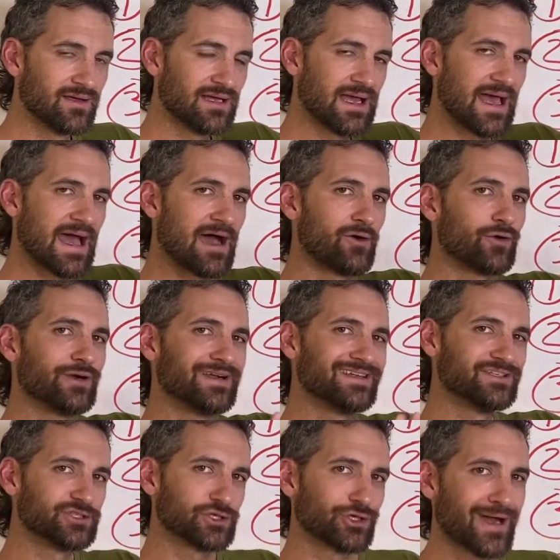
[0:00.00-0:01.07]
our
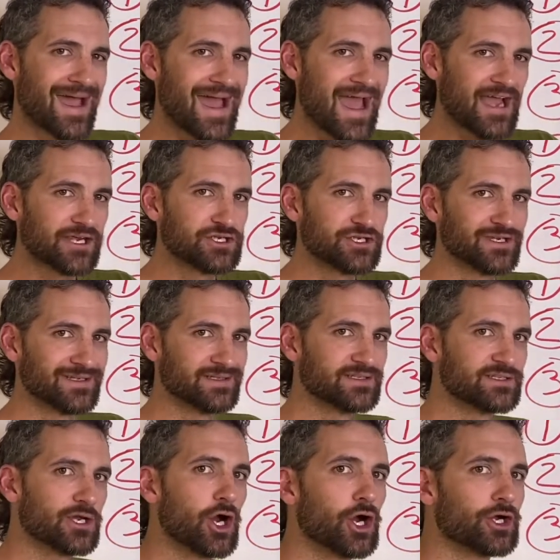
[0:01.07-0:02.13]
interactions
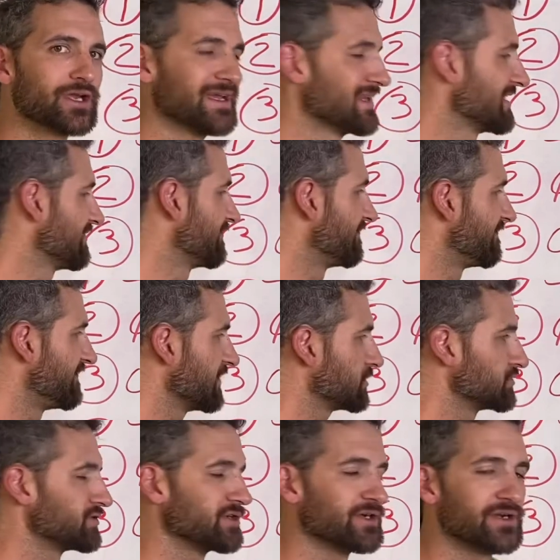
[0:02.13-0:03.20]
are getting
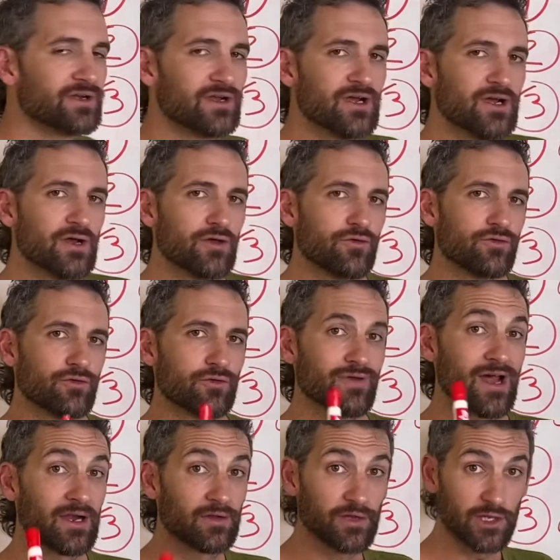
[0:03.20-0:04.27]
filtered through not
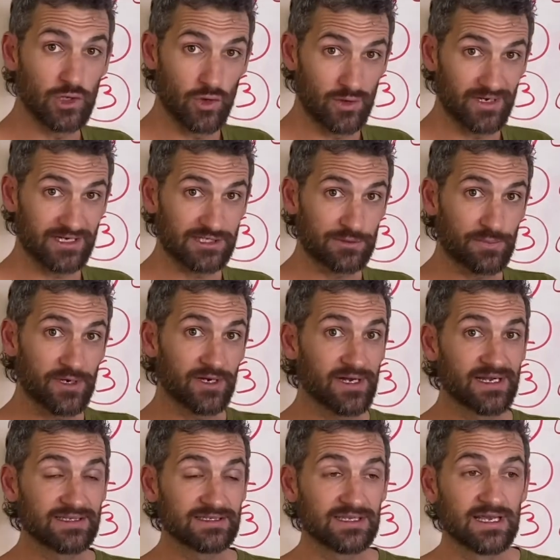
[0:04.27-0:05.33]
only your
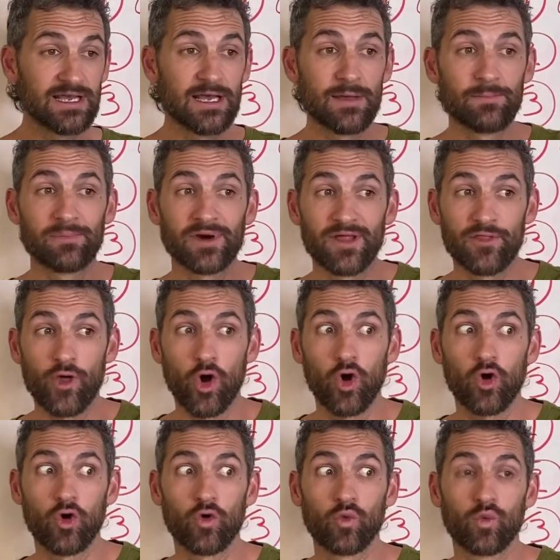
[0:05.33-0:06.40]
experience, but the
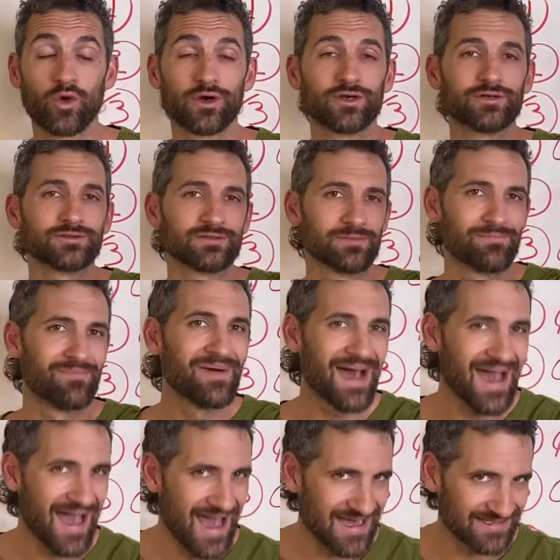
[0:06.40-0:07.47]
whole world's
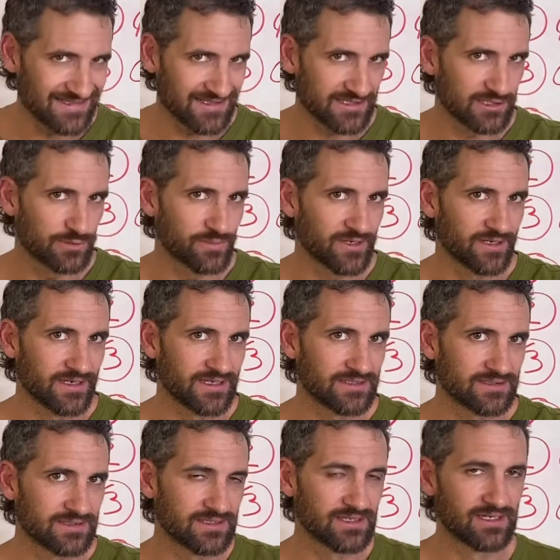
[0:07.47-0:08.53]
past
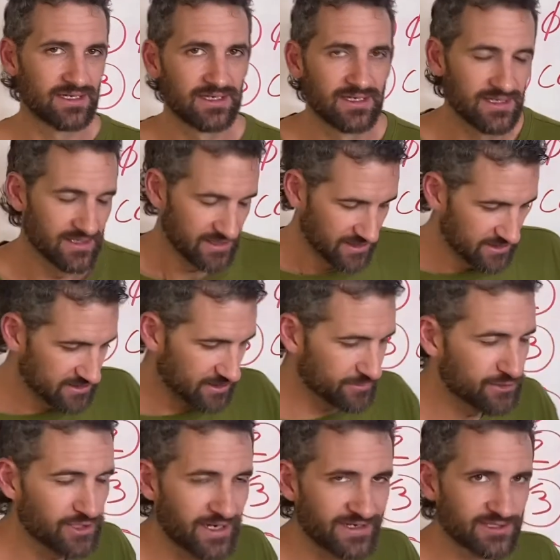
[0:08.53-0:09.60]
experience. And so let me
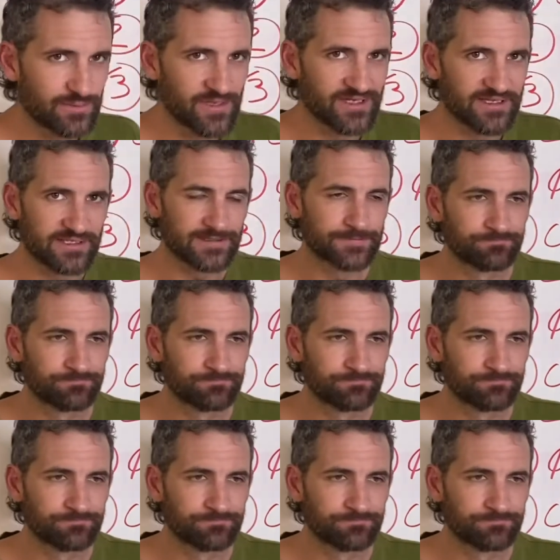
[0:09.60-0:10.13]
try and explain this.